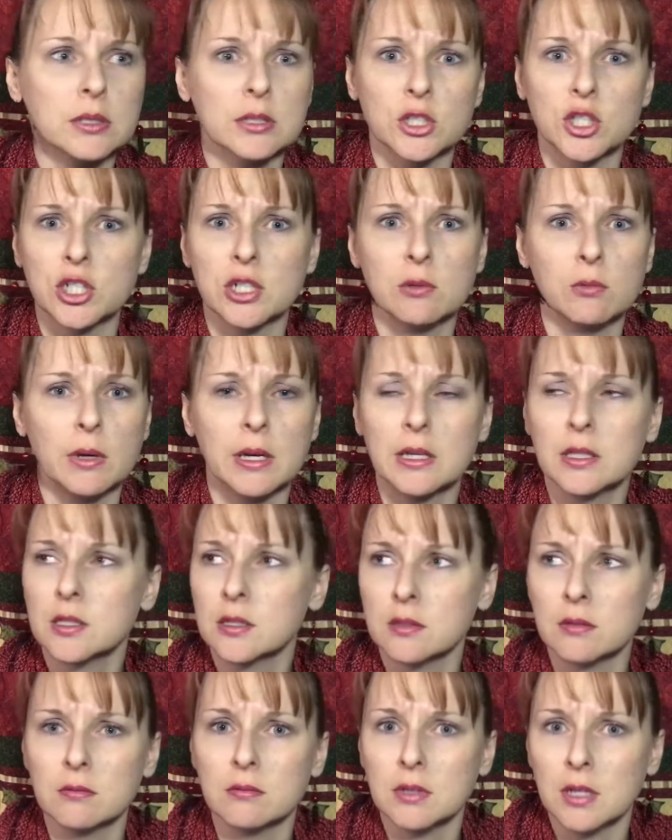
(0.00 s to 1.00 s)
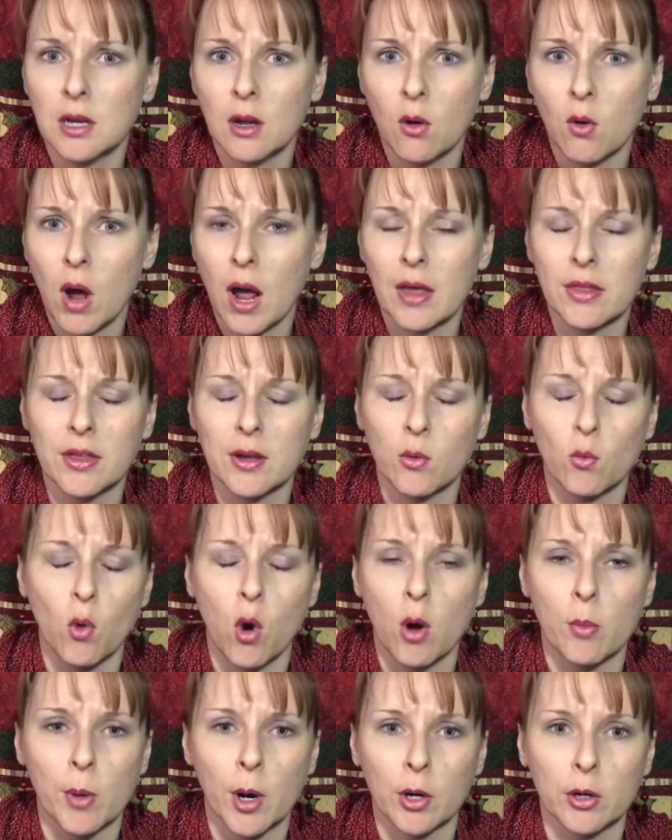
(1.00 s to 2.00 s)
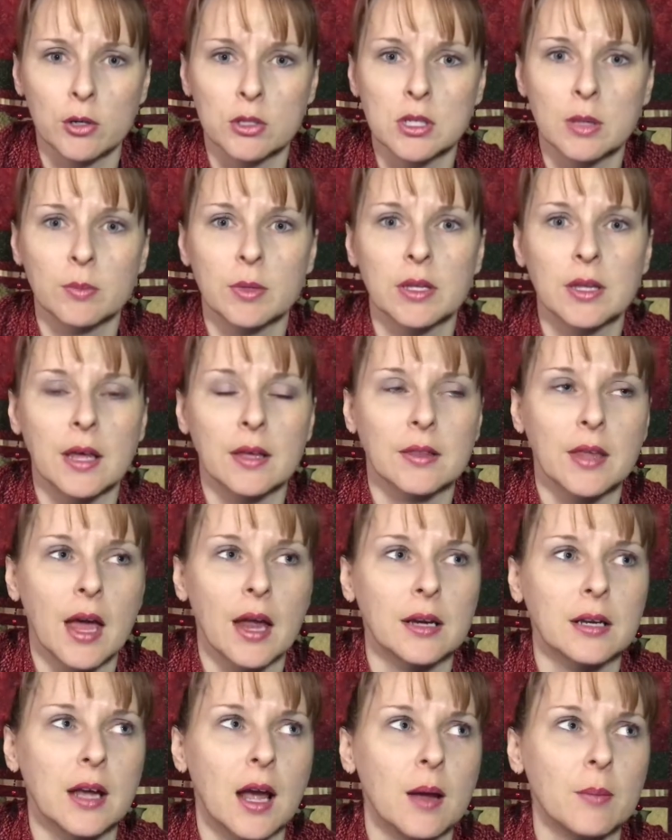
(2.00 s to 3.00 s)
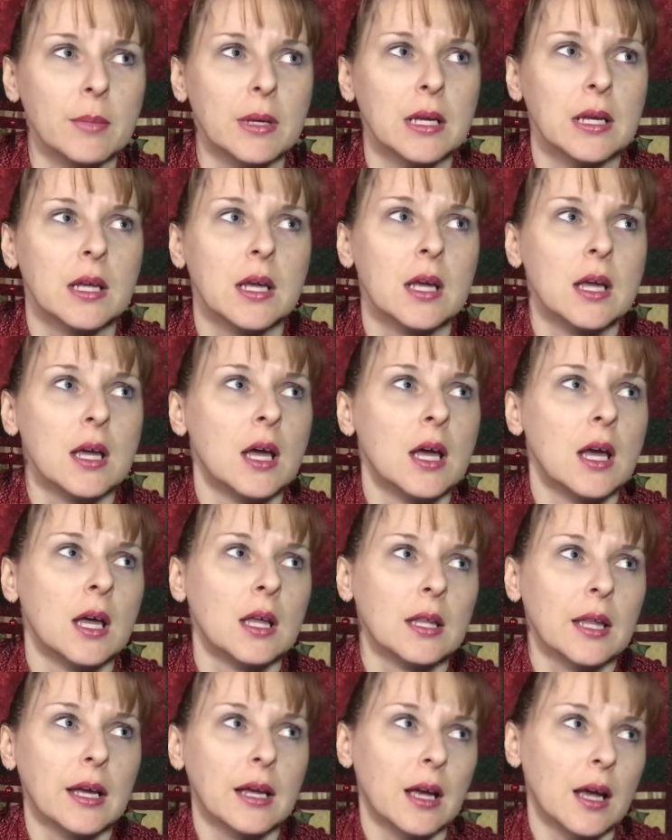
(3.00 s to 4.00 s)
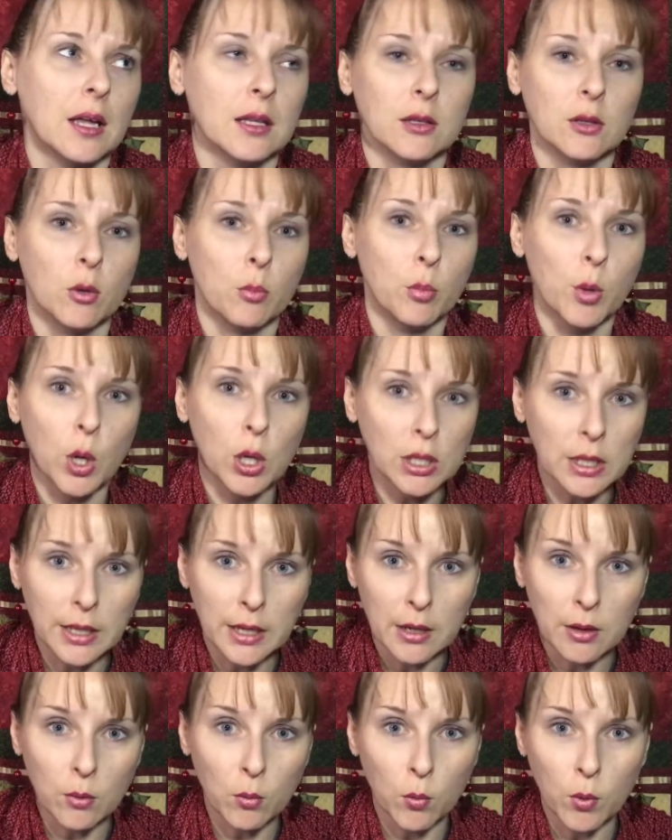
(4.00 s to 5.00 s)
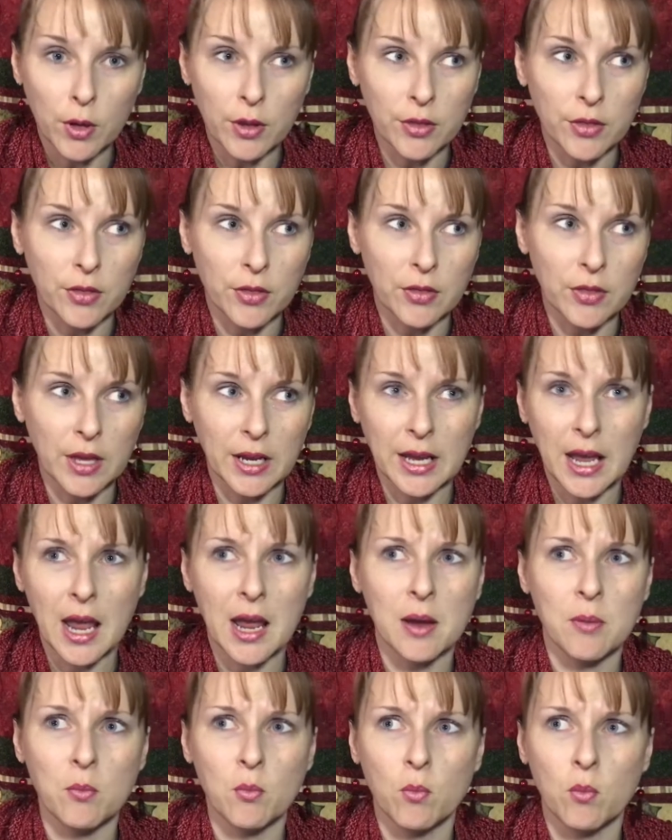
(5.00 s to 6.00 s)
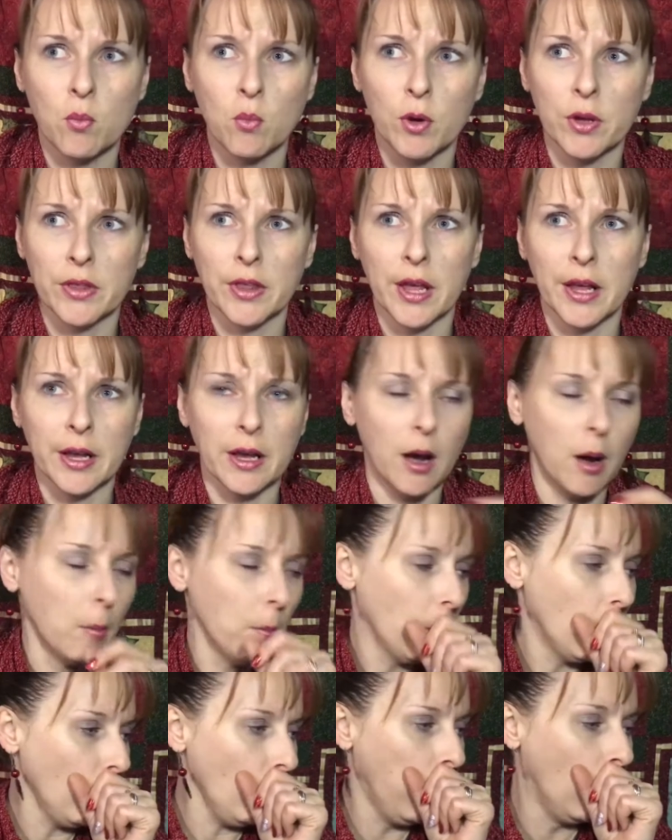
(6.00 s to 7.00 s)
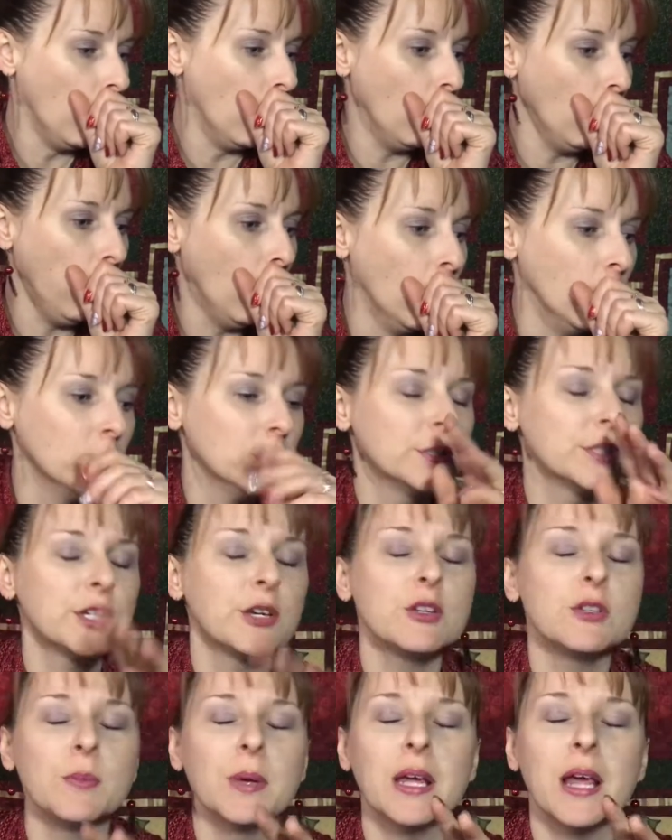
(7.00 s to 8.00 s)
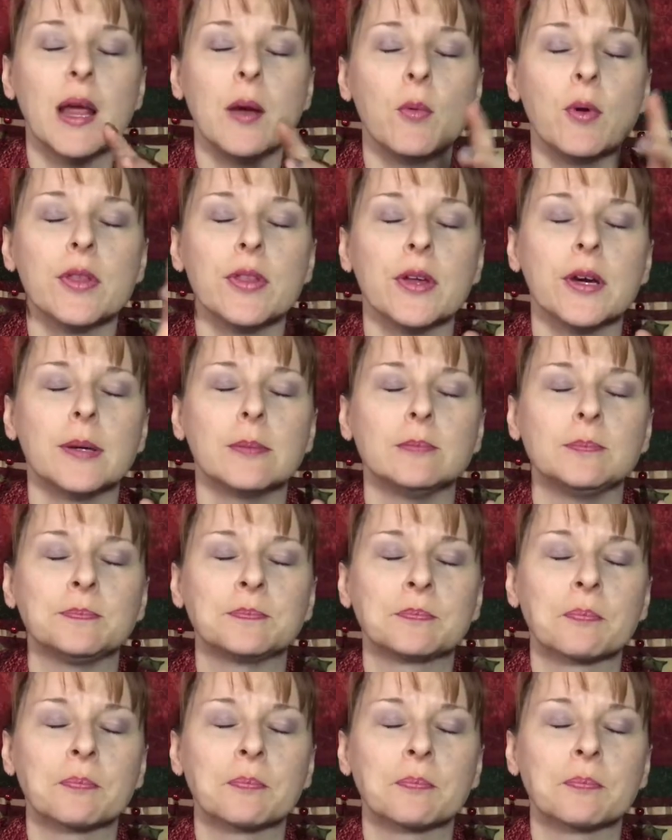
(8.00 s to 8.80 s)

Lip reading: She went to, I think Walmart or something like that and got me like a little booklet that came with a excuse me, came with a